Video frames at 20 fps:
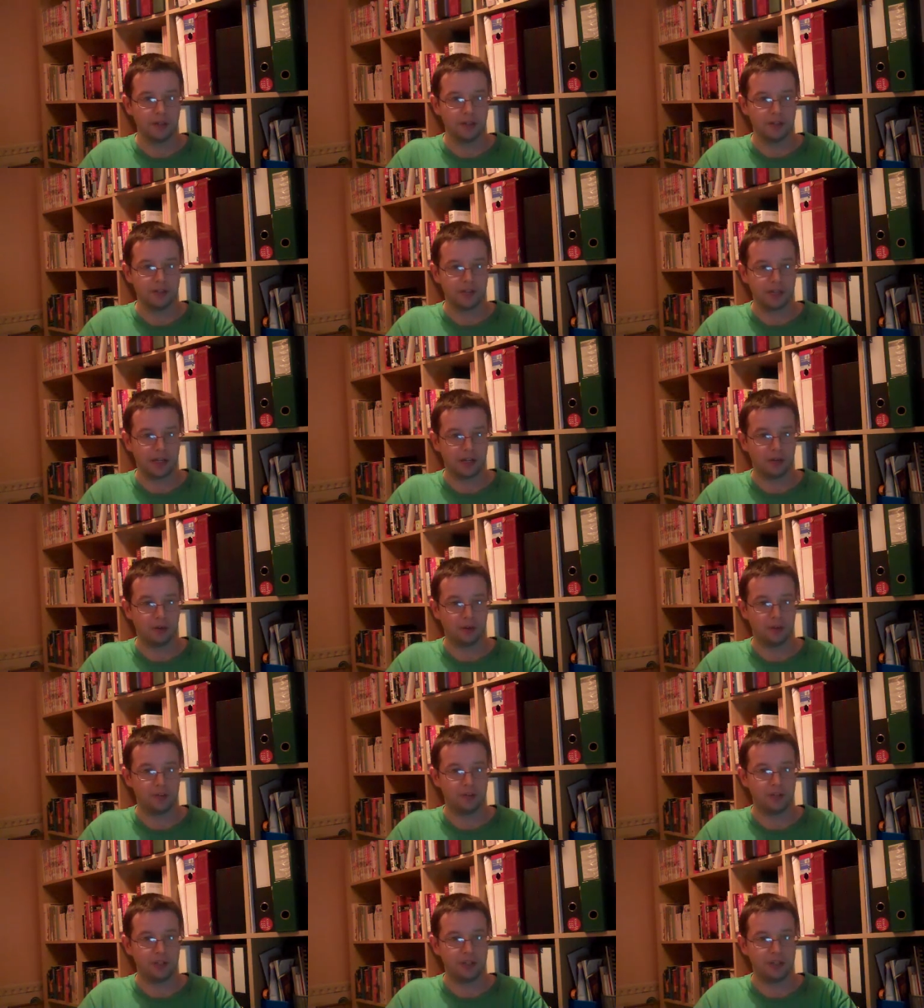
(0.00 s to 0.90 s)

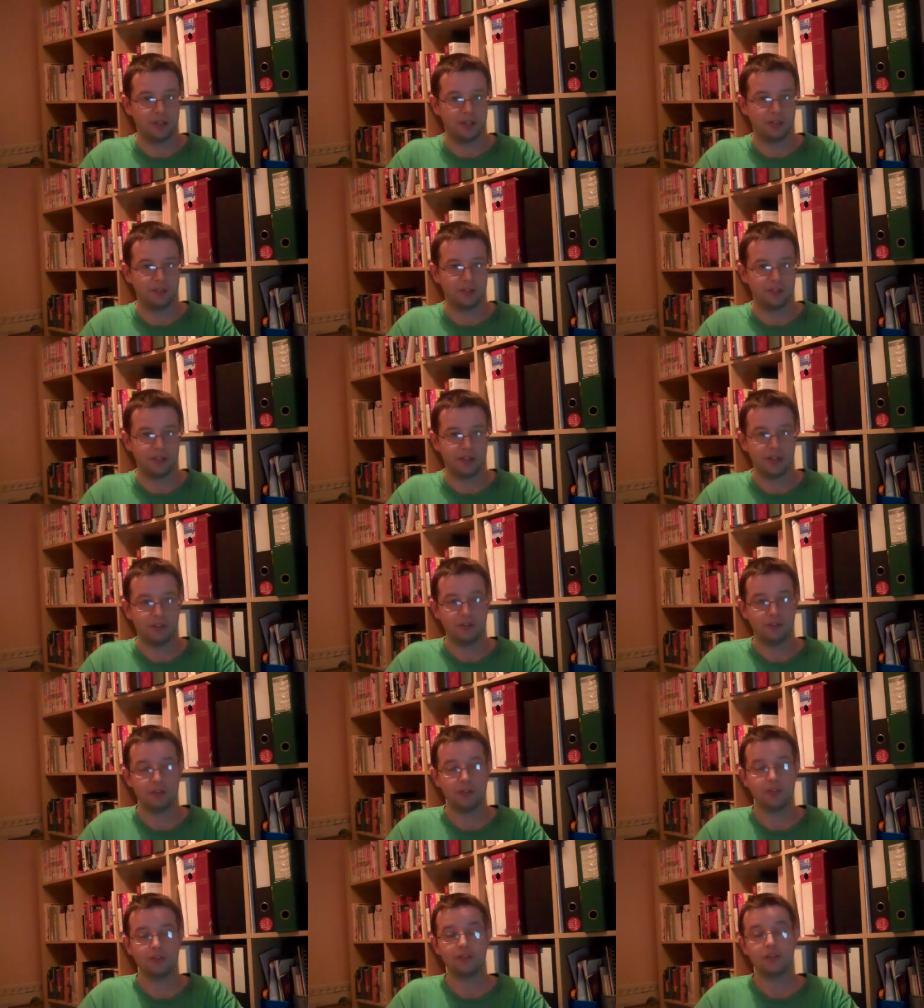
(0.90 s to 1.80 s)
technology is
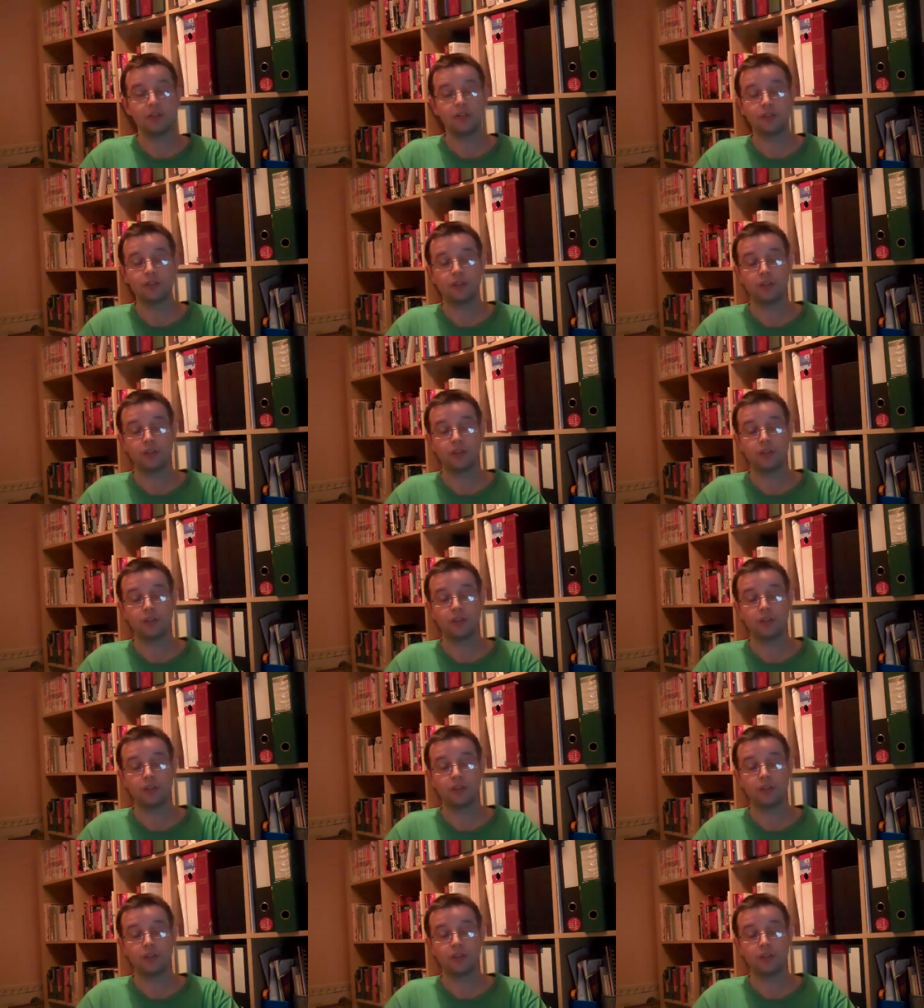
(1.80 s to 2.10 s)
essentially C#,